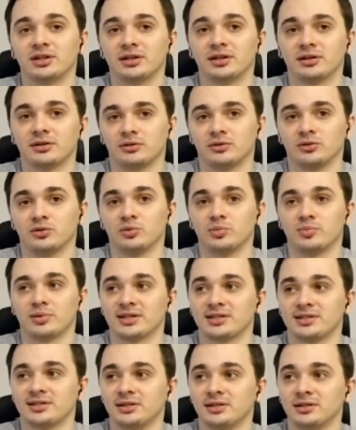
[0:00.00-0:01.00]
that
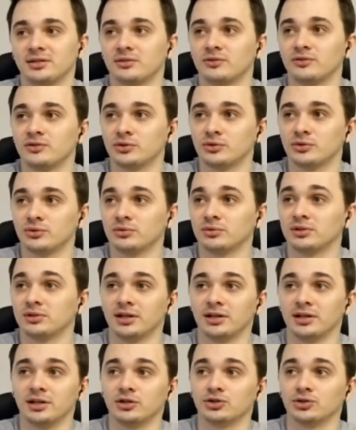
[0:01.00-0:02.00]
this is making
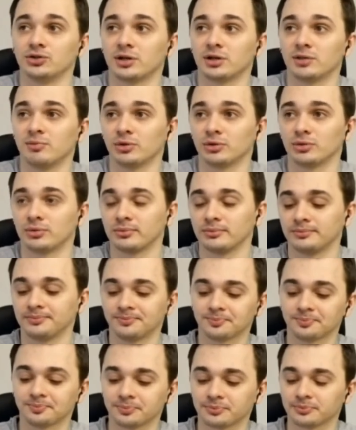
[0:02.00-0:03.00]
our life so
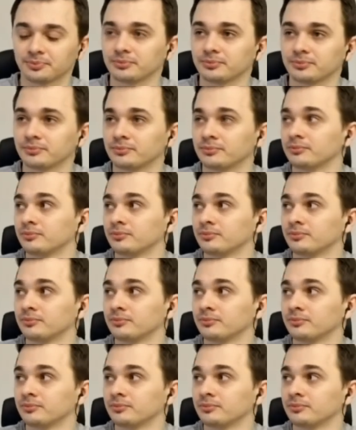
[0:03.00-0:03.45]
much easier.